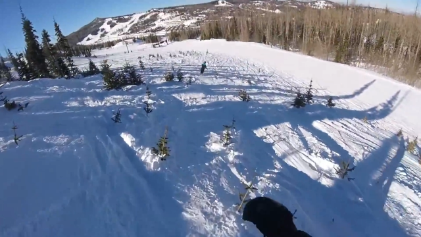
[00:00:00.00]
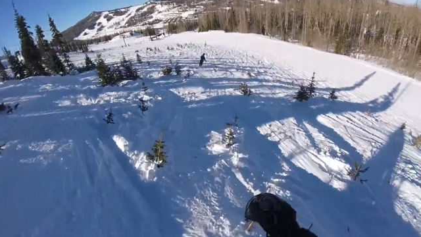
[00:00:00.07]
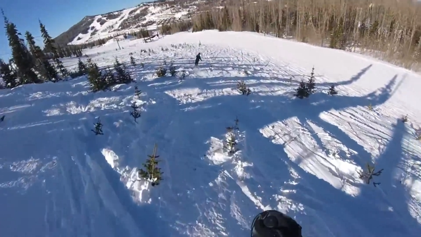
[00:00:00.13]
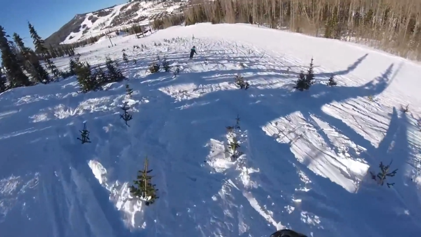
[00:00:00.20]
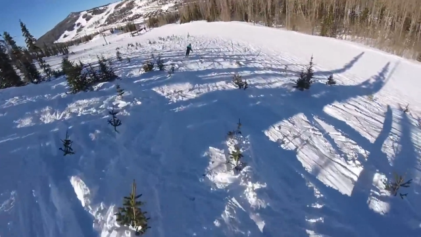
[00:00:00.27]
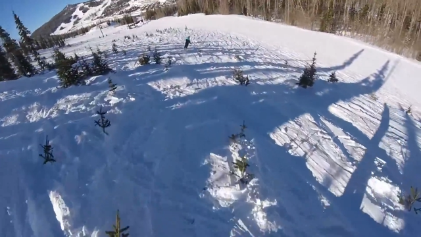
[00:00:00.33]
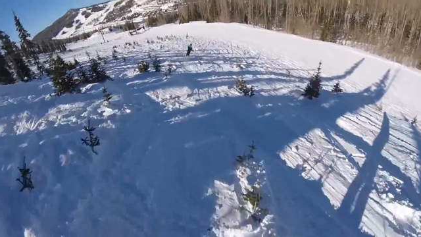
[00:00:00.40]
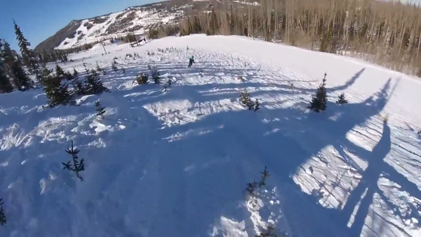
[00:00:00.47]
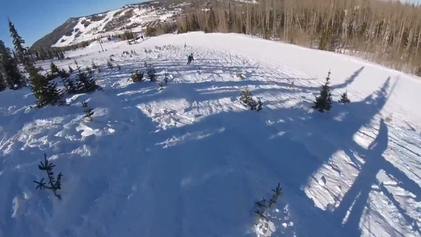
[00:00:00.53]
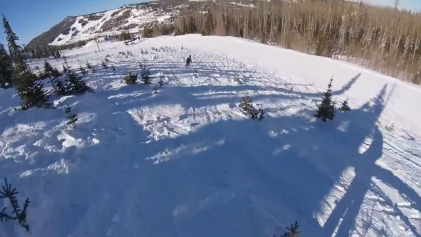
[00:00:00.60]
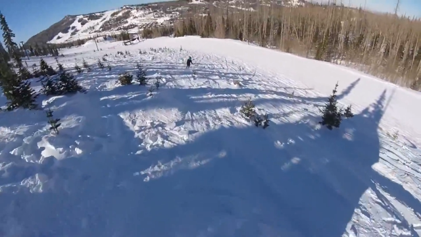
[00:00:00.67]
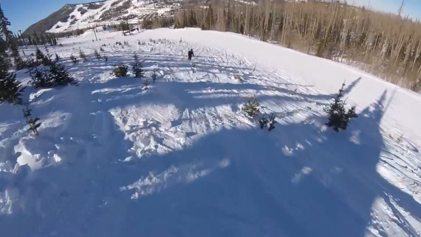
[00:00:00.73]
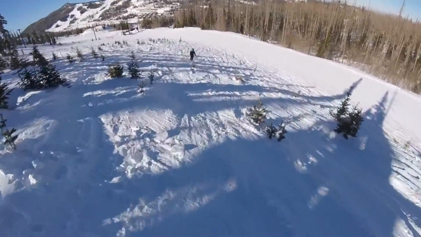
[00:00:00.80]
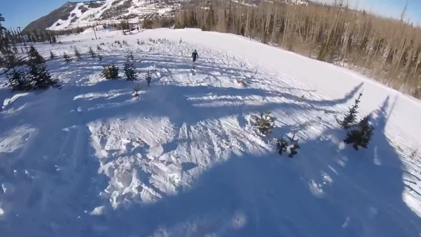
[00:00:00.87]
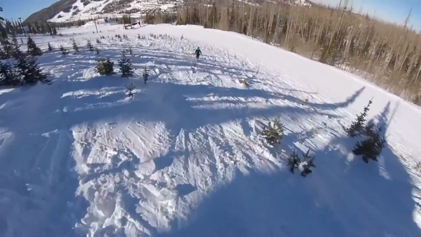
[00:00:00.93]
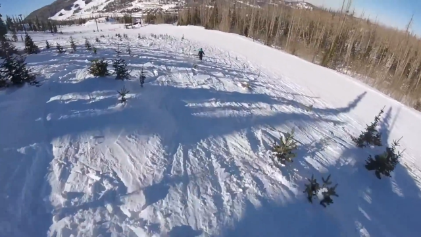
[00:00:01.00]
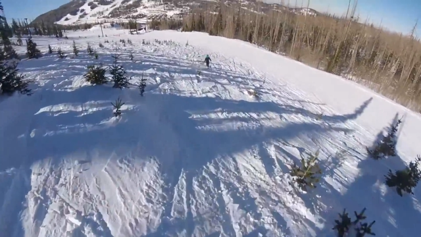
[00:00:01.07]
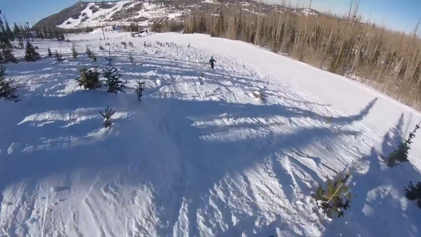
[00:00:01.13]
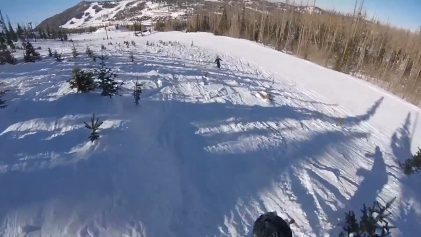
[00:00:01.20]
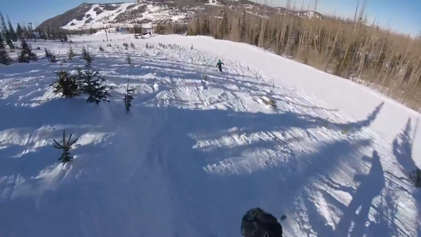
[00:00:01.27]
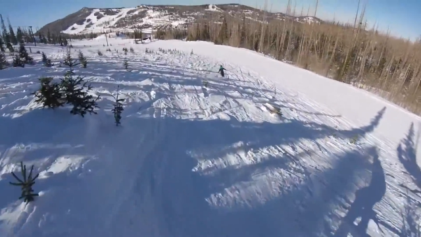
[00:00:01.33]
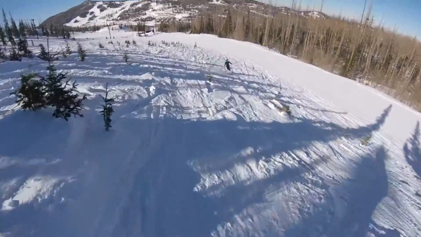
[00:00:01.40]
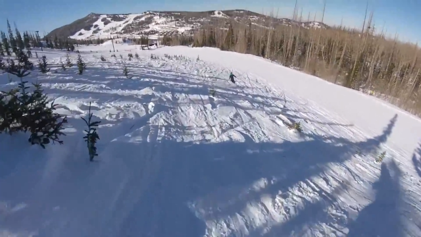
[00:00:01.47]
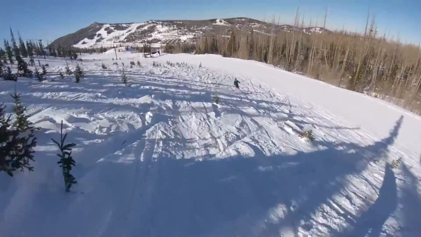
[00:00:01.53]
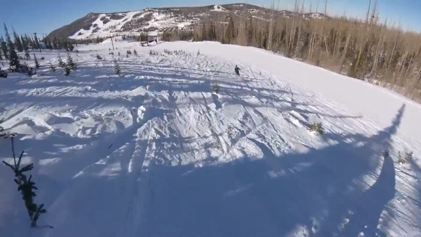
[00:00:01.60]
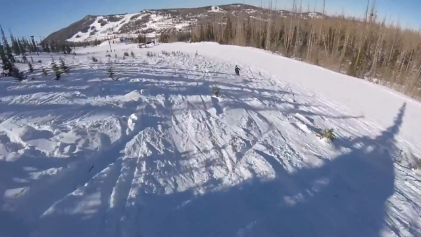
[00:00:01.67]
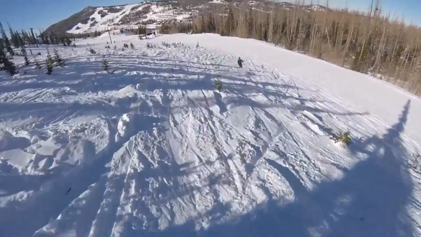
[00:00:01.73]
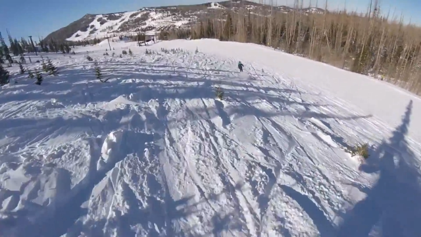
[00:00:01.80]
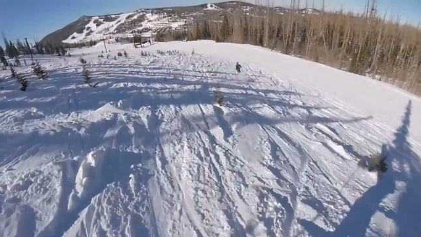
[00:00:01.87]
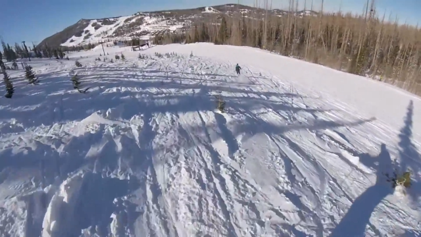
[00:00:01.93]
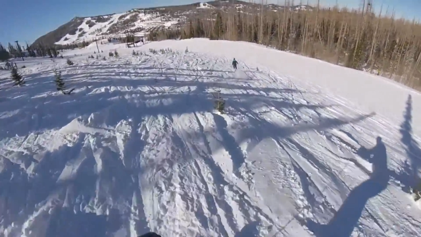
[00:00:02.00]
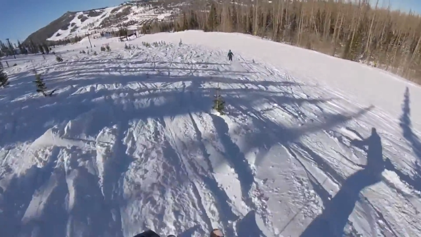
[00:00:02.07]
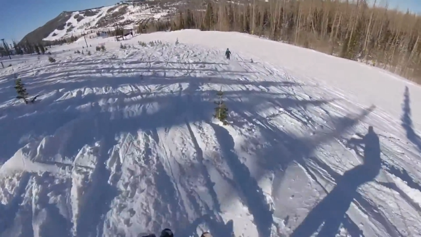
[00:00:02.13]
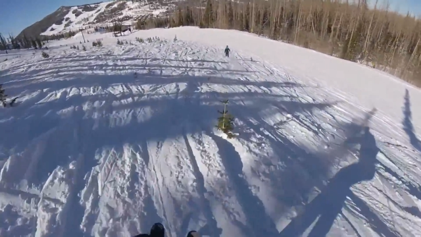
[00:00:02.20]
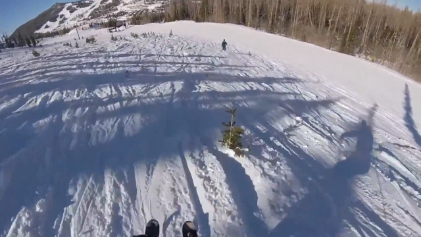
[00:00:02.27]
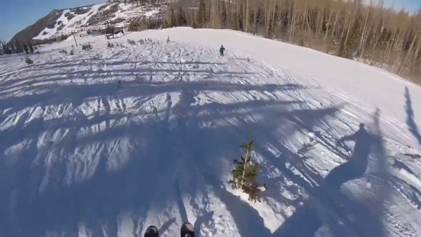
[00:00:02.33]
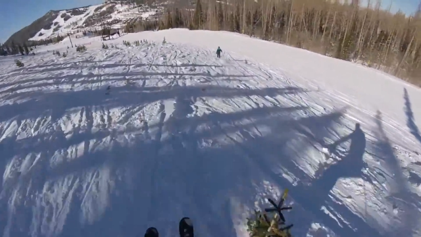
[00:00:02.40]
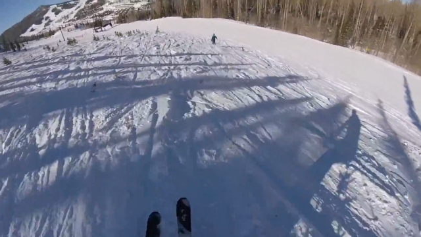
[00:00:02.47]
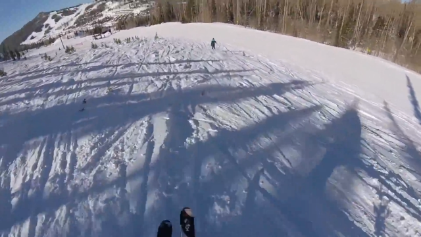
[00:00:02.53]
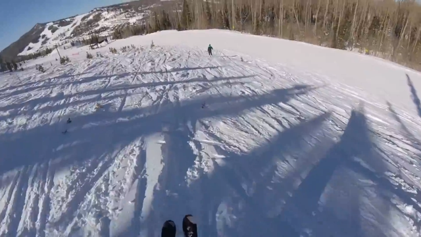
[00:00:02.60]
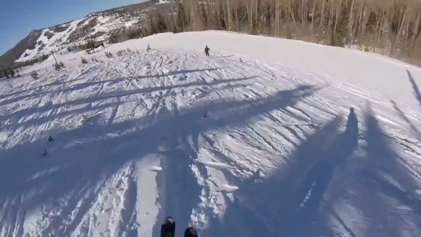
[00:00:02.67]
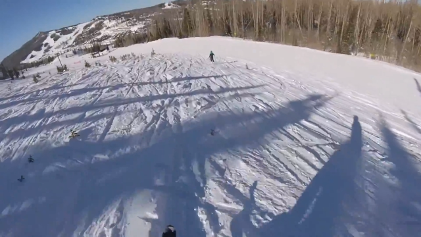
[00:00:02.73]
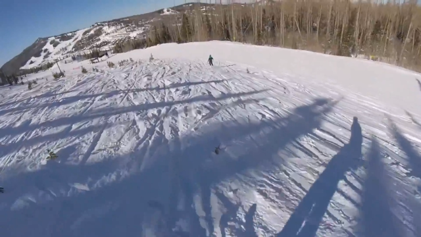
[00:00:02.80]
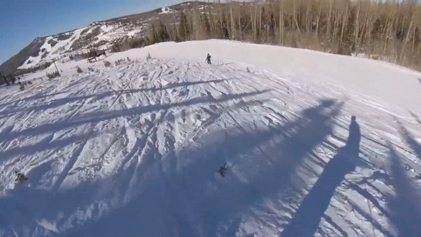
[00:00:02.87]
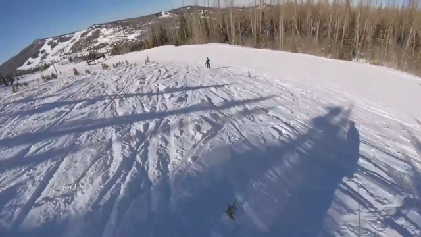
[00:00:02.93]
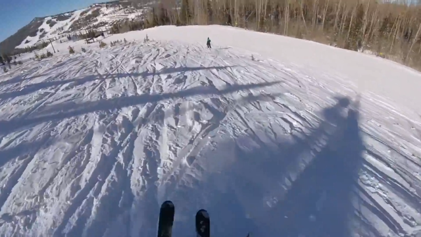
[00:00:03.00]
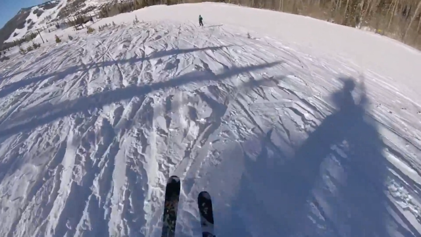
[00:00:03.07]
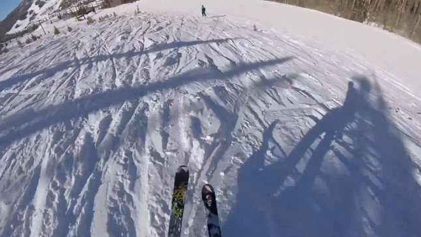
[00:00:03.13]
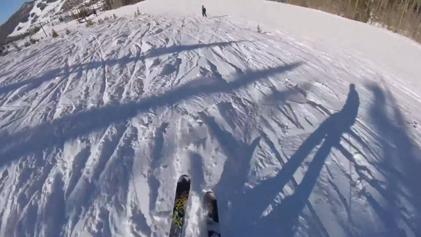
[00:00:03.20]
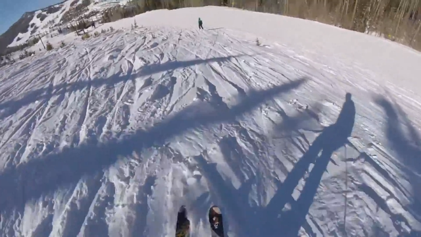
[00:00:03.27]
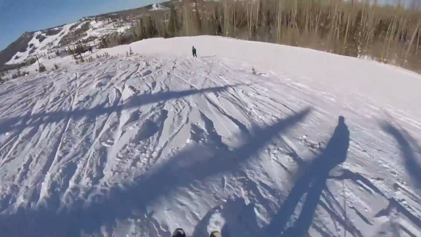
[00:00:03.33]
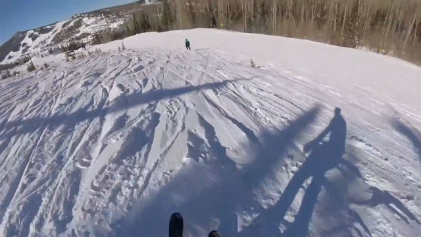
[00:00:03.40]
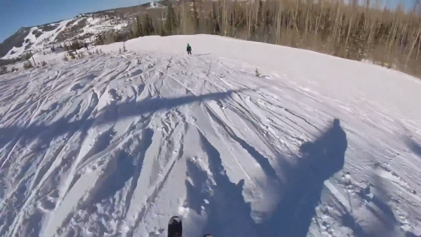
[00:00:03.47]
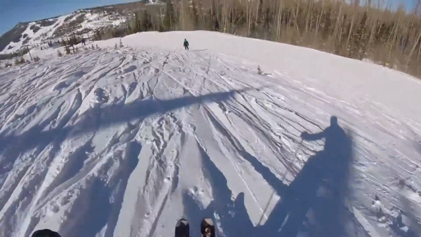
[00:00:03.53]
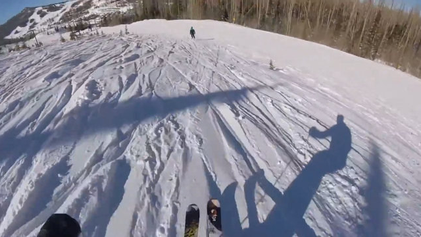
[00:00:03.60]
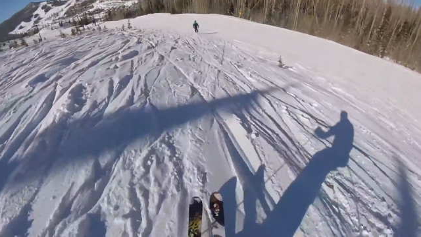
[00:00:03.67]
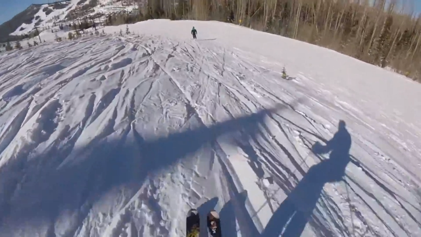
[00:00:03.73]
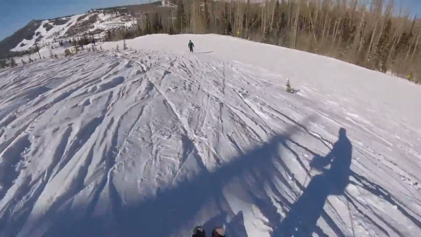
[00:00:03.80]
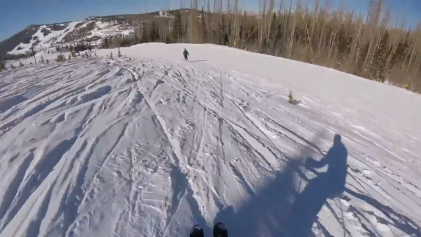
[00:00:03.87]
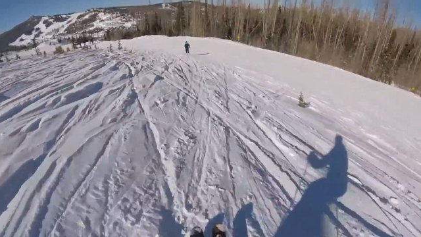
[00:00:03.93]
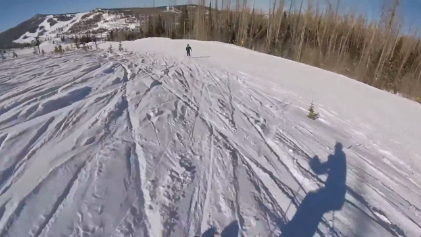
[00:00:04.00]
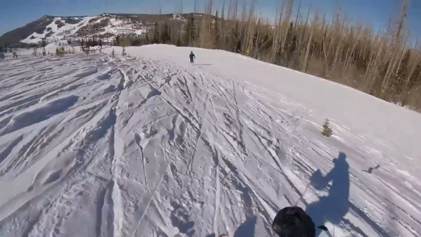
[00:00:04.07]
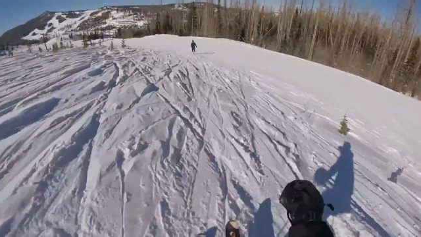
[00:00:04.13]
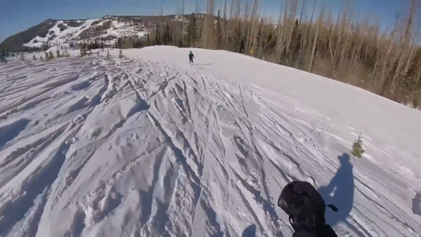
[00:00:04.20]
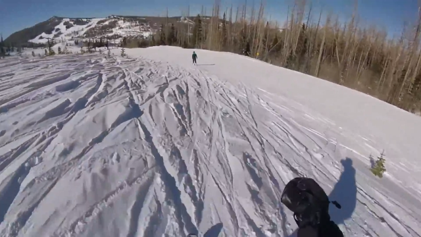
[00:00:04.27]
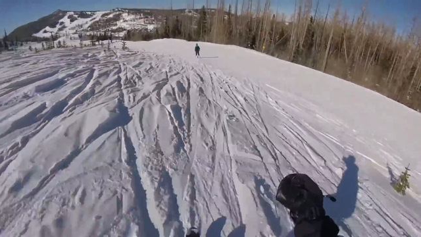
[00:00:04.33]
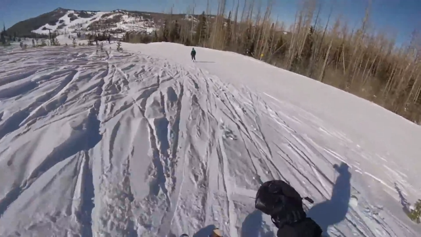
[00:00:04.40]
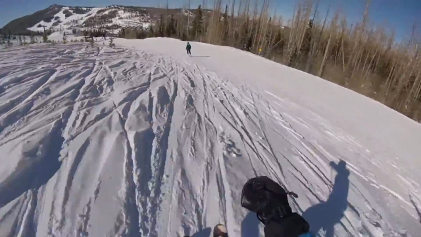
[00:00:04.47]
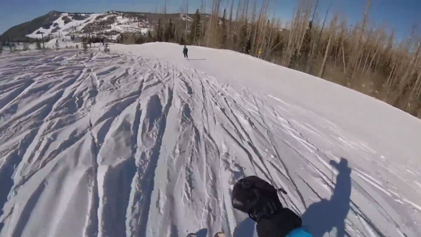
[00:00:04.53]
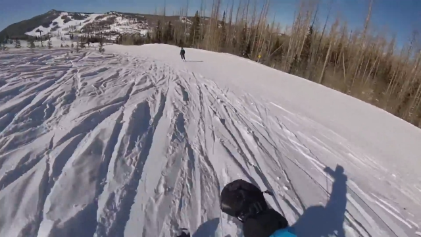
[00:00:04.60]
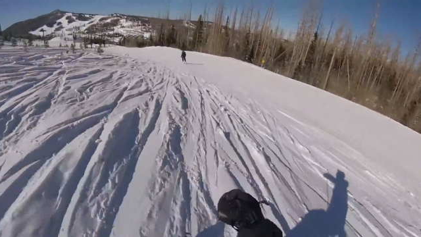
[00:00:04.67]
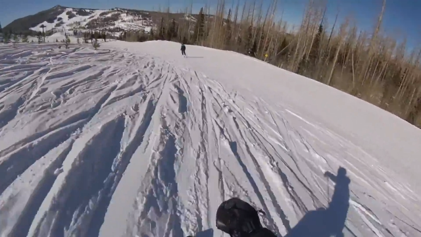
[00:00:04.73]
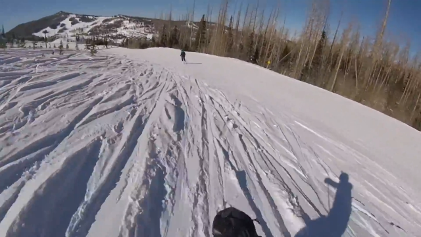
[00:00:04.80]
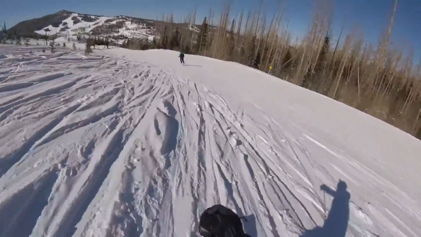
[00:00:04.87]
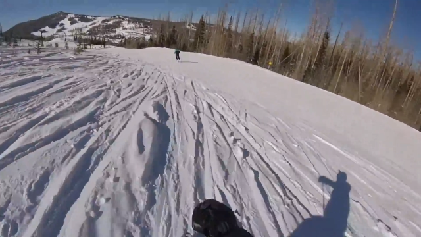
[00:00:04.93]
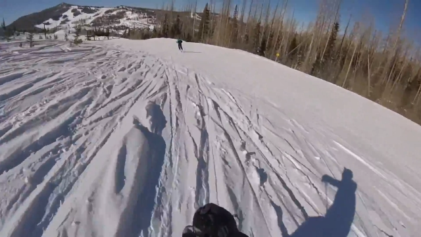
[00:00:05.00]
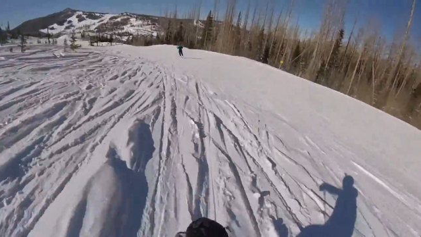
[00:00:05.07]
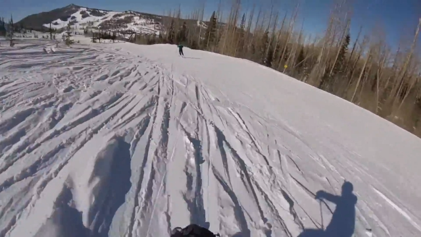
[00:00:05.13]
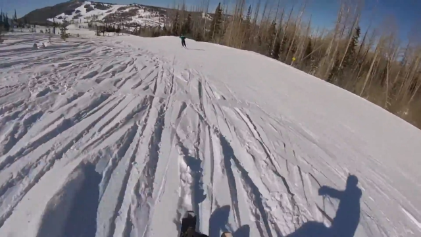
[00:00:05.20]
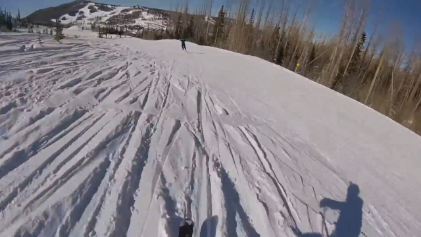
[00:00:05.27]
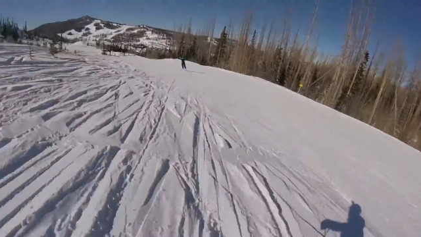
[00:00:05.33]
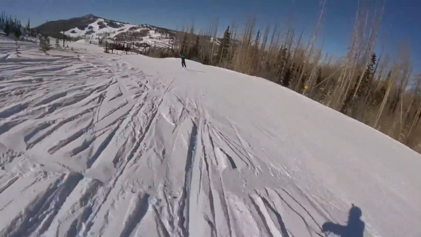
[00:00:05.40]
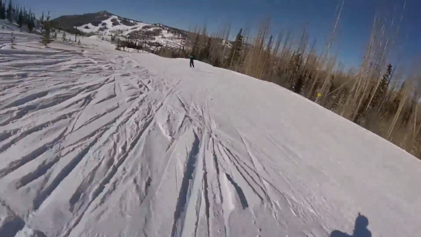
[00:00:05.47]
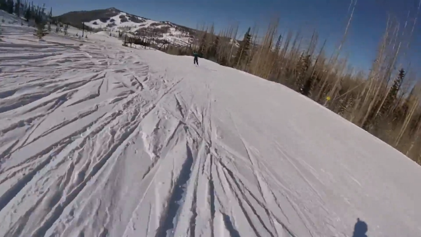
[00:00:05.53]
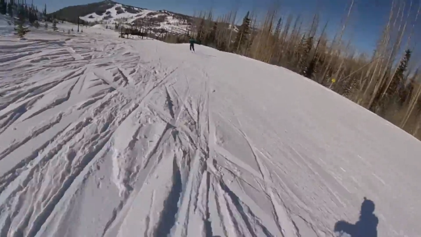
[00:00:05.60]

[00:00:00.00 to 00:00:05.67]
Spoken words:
(no speaker visible)